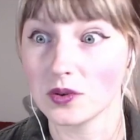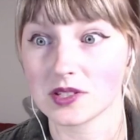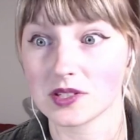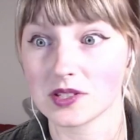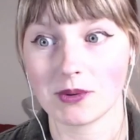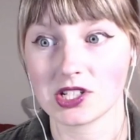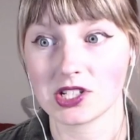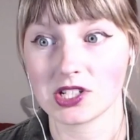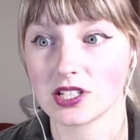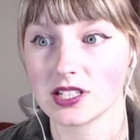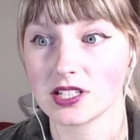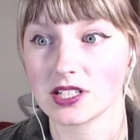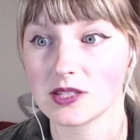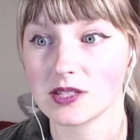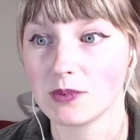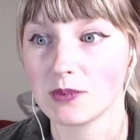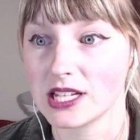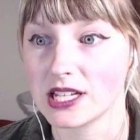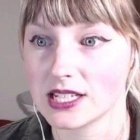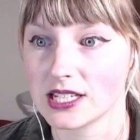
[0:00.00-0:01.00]
especially could
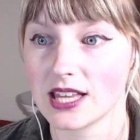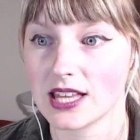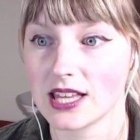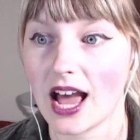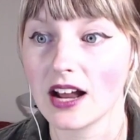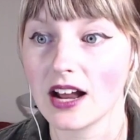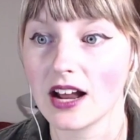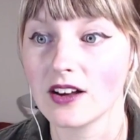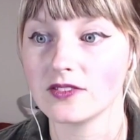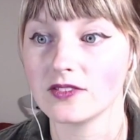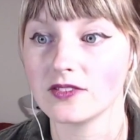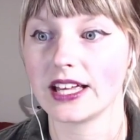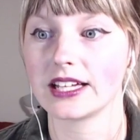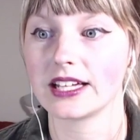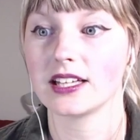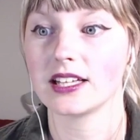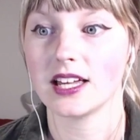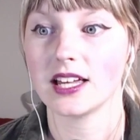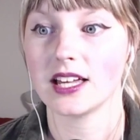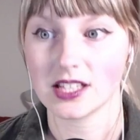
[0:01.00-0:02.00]
speak to that of
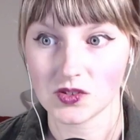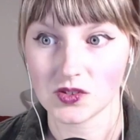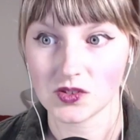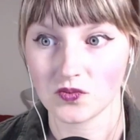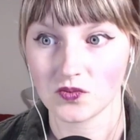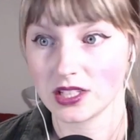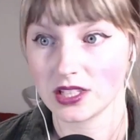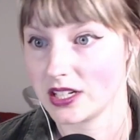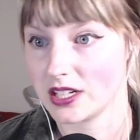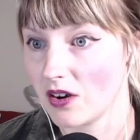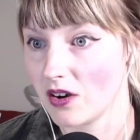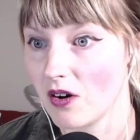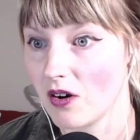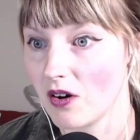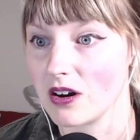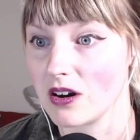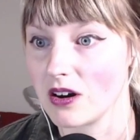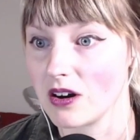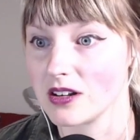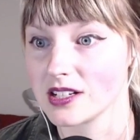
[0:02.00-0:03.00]
like, it's really
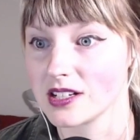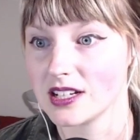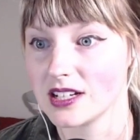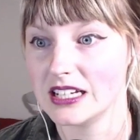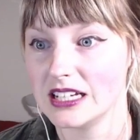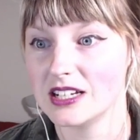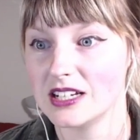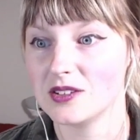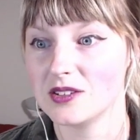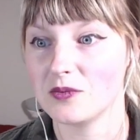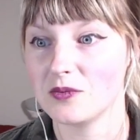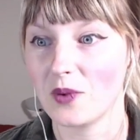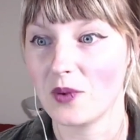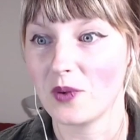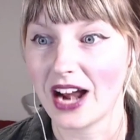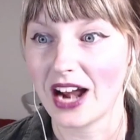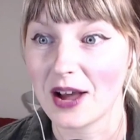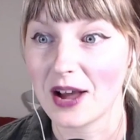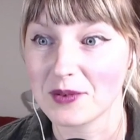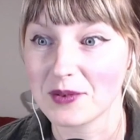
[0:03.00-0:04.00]
hard
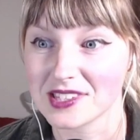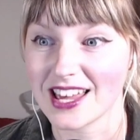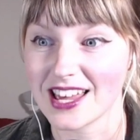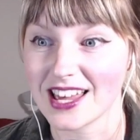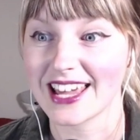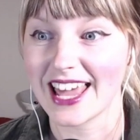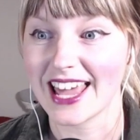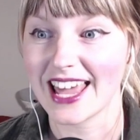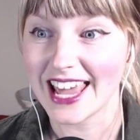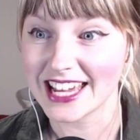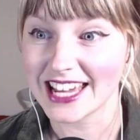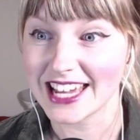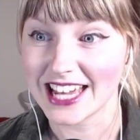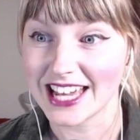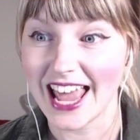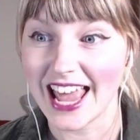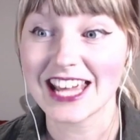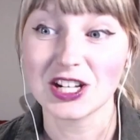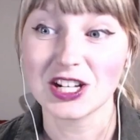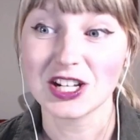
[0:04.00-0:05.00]
when I was like, hey,
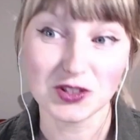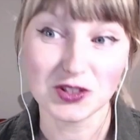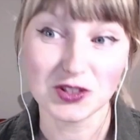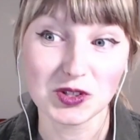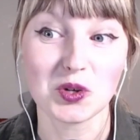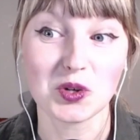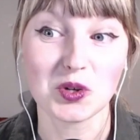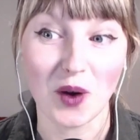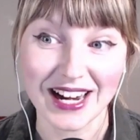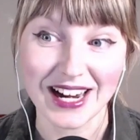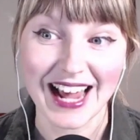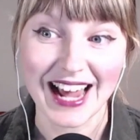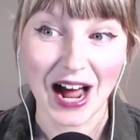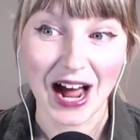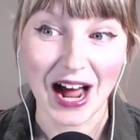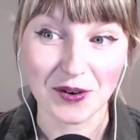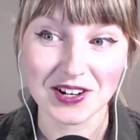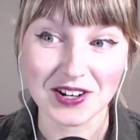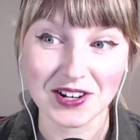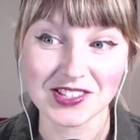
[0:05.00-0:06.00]
can you do 20
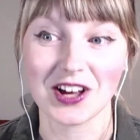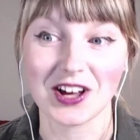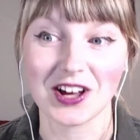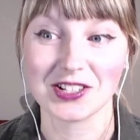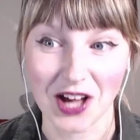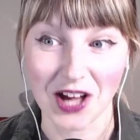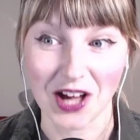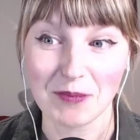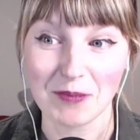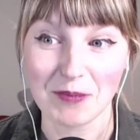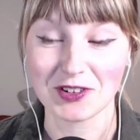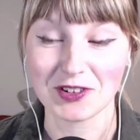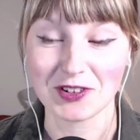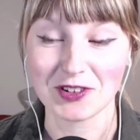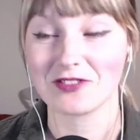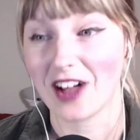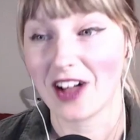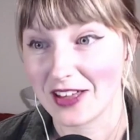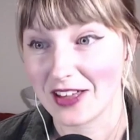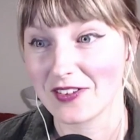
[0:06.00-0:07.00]
hours on top of
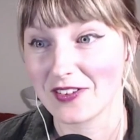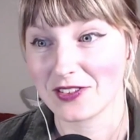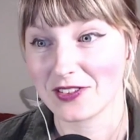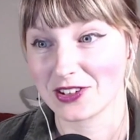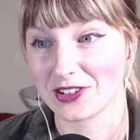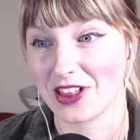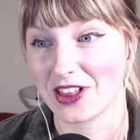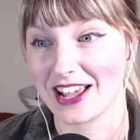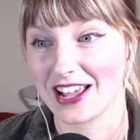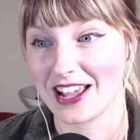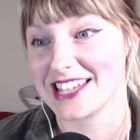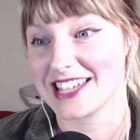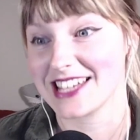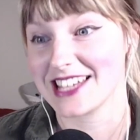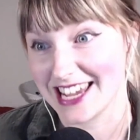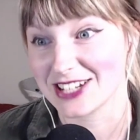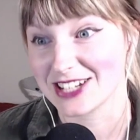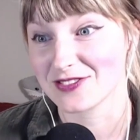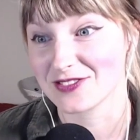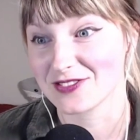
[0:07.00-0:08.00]
your 5 other clients
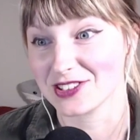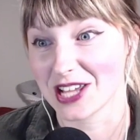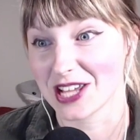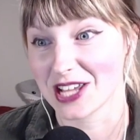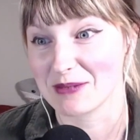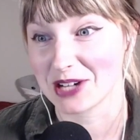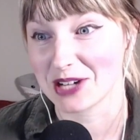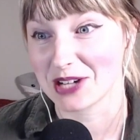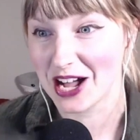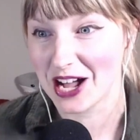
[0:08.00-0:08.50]
and your full-time job?